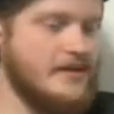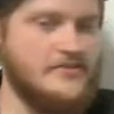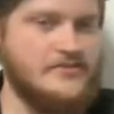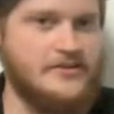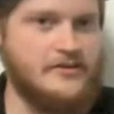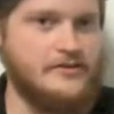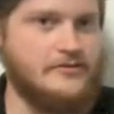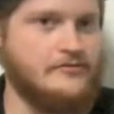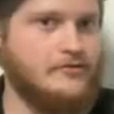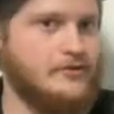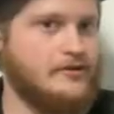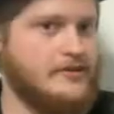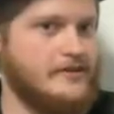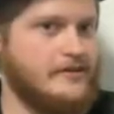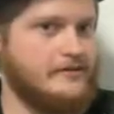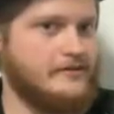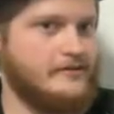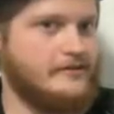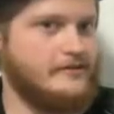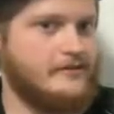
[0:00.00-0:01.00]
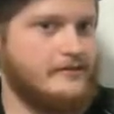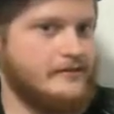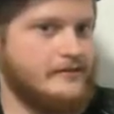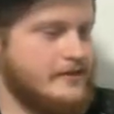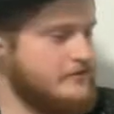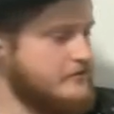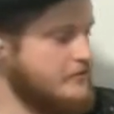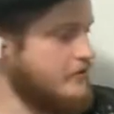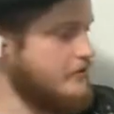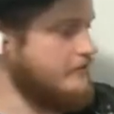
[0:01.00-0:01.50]
I'll look for it later.
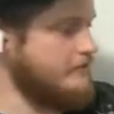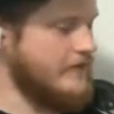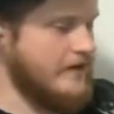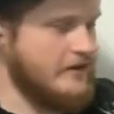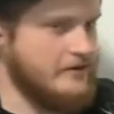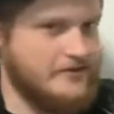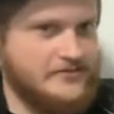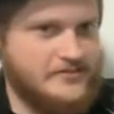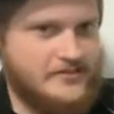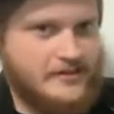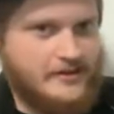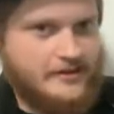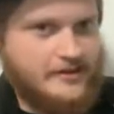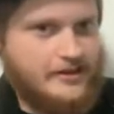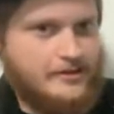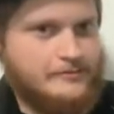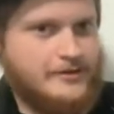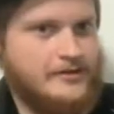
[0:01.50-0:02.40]
Let's go ahead and fire this thing up.